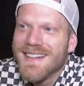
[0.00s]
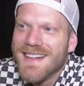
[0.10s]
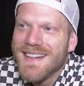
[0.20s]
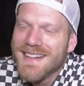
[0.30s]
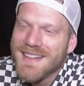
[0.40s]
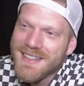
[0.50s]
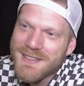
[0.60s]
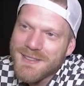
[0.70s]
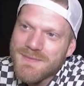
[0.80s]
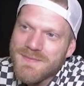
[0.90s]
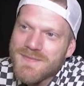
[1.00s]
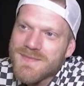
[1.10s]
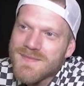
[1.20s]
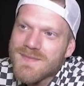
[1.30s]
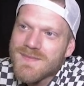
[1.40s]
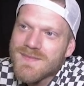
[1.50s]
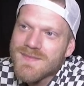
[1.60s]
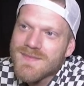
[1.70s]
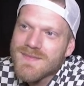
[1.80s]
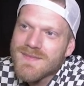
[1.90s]

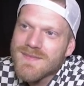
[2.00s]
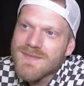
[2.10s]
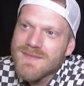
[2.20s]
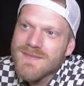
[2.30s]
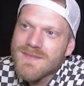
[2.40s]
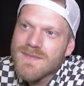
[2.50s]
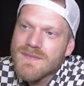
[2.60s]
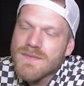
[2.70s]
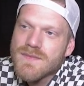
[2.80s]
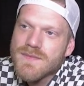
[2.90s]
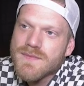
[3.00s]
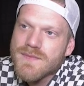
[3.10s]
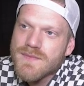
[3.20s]
(silent)